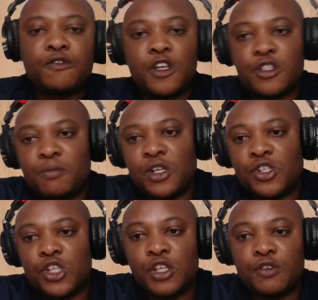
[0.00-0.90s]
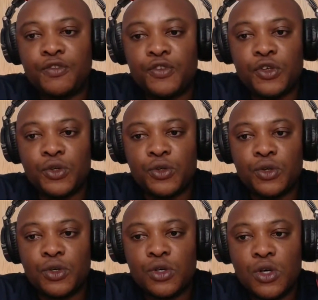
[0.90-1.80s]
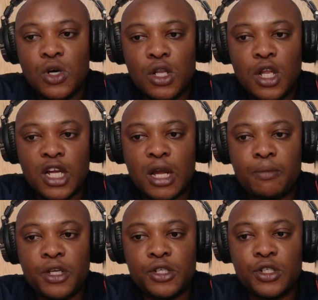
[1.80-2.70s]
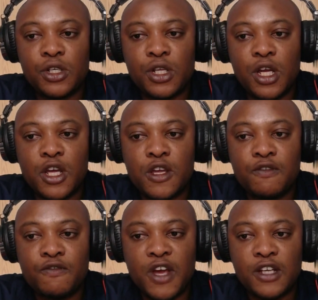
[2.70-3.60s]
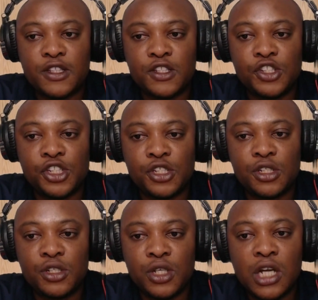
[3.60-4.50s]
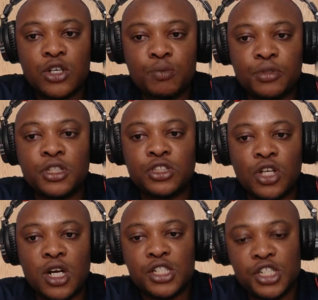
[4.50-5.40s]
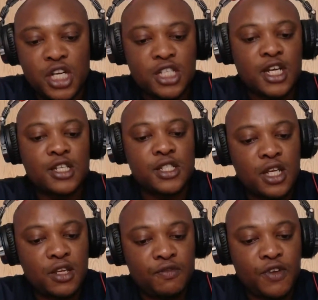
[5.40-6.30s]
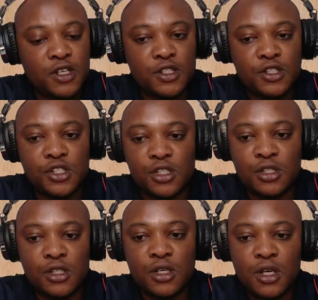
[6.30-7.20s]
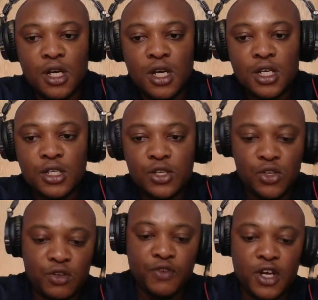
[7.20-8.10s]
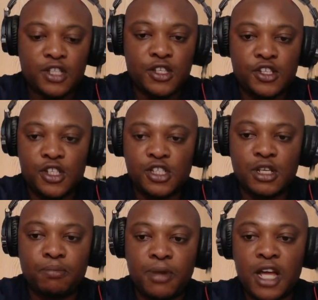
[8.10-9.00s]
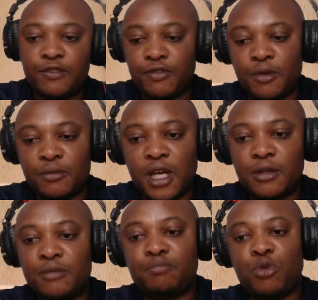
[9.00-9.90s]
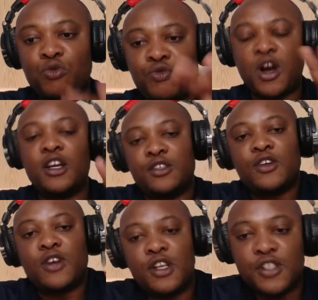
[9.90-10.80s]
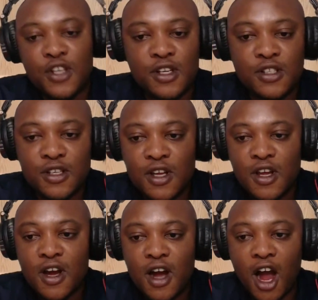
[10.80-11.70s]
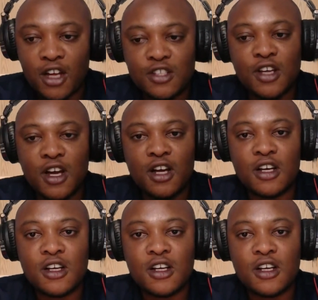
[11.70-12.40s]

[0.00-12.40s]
just mentioned a few. Like I mentioned, InvestEngine. You can open a stock and shares ISA in InvestEngine. So InvestEngine is a platform that provides stock and shares ISA.